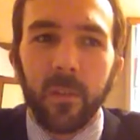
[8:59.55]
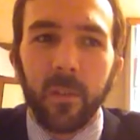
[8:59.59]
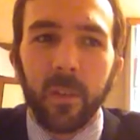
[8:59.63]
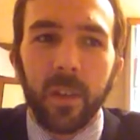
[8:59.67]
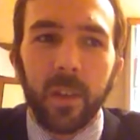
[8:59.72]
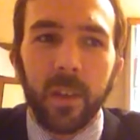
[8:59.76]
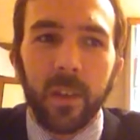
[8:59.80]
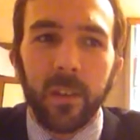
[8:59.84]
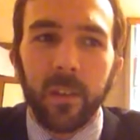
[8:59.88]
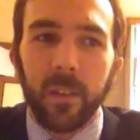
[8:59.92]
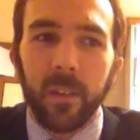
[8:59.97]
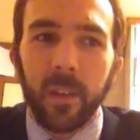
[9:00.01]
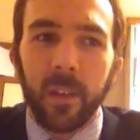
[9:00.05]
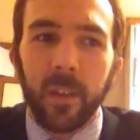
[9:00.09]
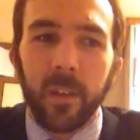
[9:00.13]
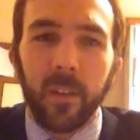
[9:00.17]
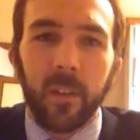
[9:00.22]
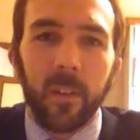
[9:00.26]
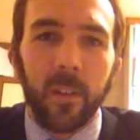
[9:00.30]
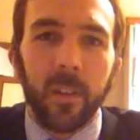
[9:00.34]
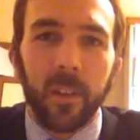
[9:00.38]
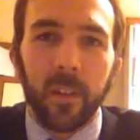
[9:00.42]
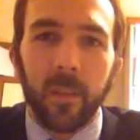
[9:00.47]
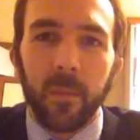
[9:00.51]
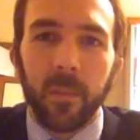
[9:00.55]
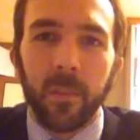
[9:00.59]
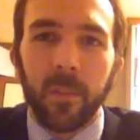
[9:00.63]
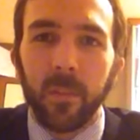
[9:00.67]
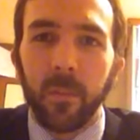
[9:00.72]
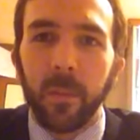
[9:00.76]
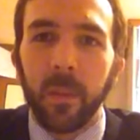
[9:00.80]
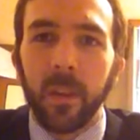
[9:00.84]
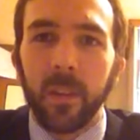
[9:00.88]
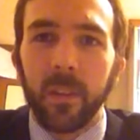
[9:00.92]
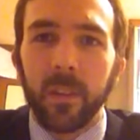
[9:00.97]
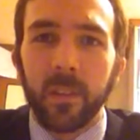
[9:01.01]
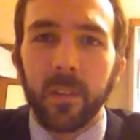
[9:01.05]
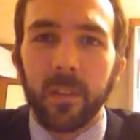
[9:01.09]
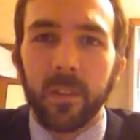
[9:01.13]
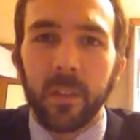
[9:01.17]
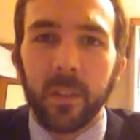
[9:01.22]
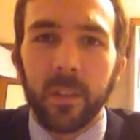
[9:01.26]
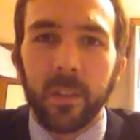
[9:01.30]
and we had kind of arguments about this.